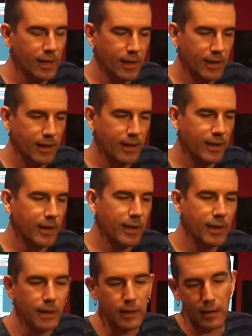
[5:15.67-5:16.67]

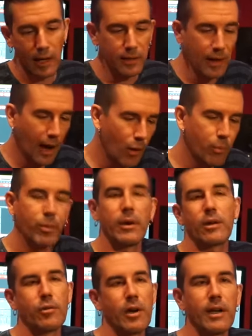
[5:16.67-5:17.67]
He had the
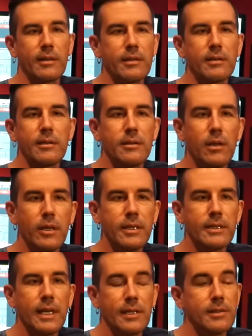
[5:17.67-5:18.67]
output cranked on
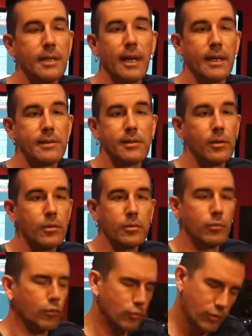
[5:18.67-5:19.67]
the TS9, so
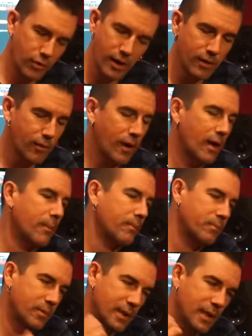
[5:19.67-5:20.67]
cranked right
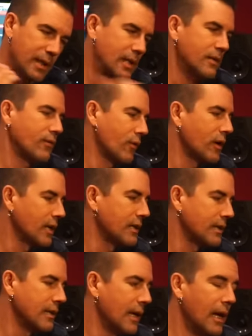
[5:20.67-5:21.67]
up, kicking the front
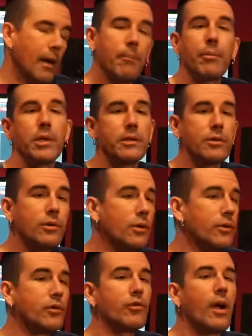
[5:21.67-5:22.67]
end of the amp, but he'd turn
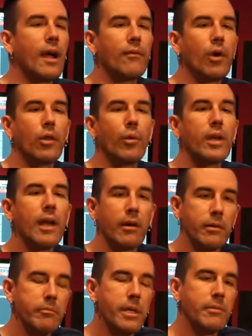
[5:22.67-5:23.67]
on the drive all the way
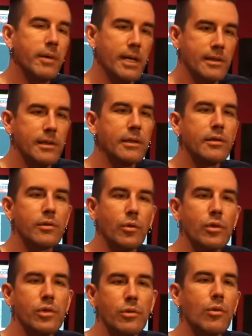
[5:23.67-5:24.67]
down to minimize the
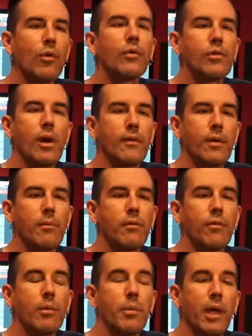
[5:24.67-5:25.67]
distortion or overdrive
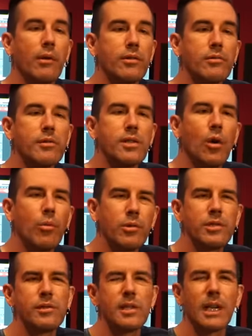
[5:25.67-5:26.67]
coming from the pedal. So he's
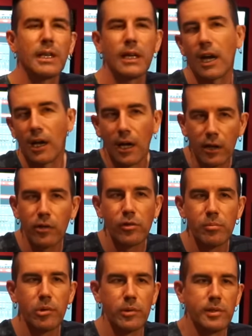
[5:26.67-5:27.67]
almost using it like a
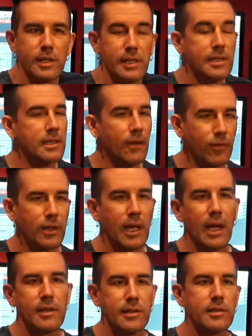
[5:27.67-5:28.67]
colored boost, because it
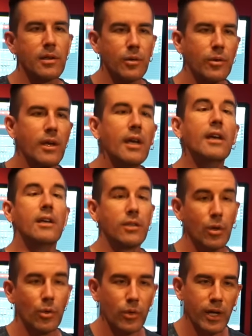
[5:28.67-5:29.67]
definitely adds its own
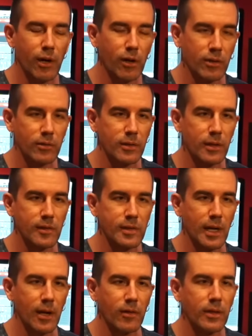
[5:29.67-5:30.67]
tonal character to the
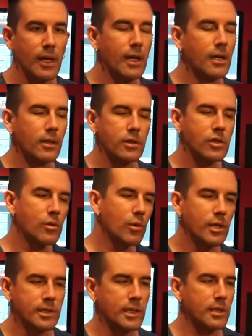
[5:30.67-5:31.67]
sound. Not sure
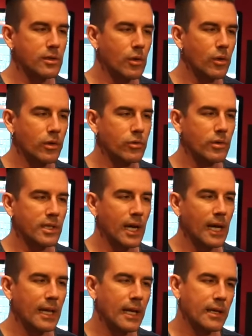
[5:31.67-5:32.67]
where he'd set the tone controls.
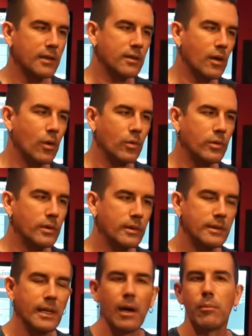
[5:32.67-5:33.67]
I like the
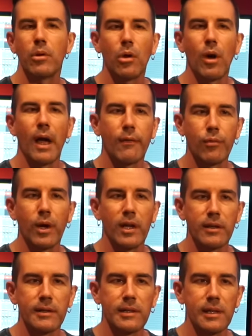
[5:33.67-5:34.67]
tone down below
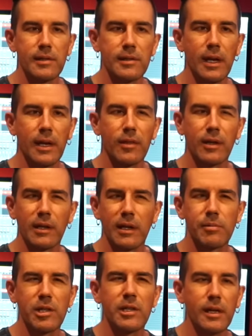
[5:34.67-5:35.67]
halfway on a TS9. I think it
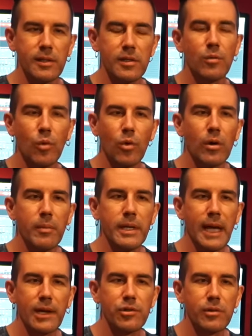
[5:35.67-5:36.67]
keeps it nice and warm and
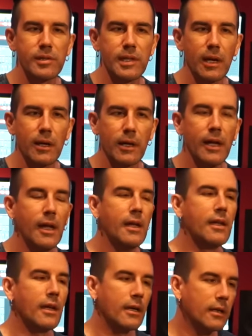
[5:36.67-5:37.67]
natural sounding.
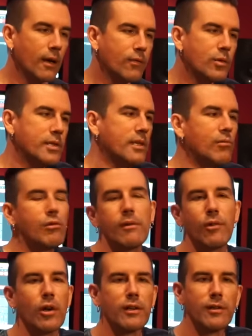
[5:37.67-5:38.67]
And I loved when Stevie Ray
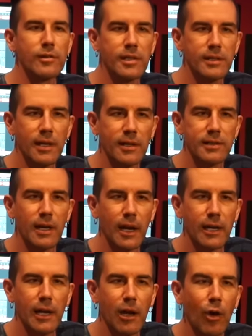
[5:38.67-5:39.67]
Vaughan used a
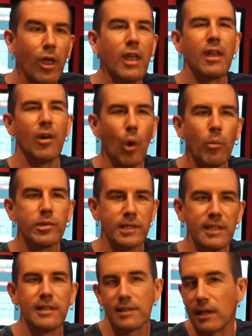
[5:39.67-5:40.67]
TS9, how it almost
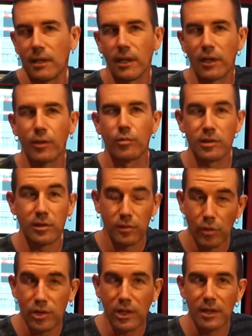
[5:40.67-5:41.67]
didn't sound like there was
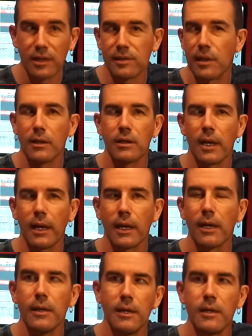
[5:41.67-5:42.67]
distortion. It sounded
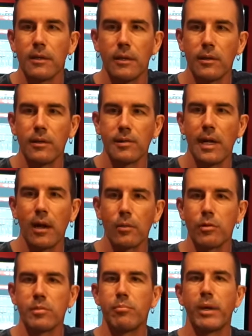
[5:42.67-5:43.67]
like the
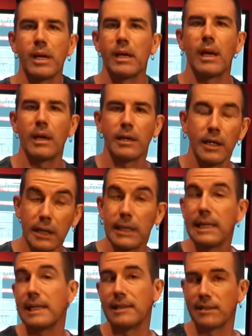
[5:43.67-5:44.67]
sound was big and
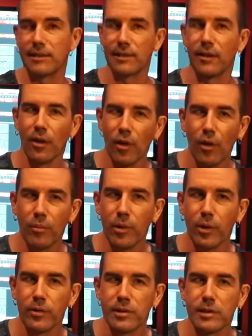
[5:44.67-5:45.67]
clean still,
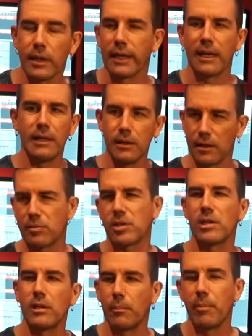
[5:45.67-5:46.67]
almost, like
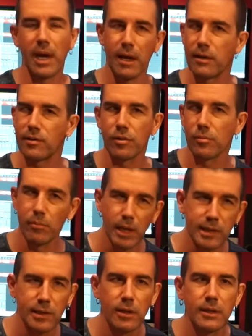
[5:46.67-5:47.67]
especially in a band sort of
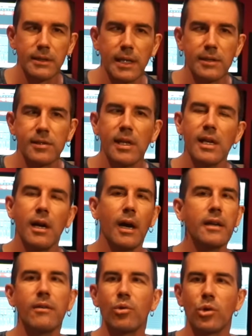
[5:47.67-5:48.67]
mix context.
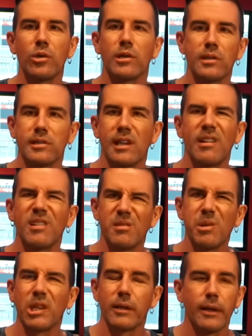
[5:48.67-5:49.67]
I never heard his sound as
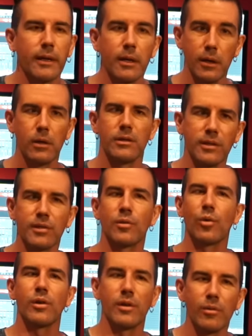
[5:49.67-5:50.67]
being like
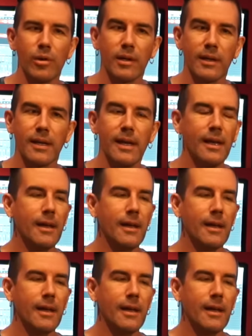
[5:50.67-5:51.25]
distorted, really.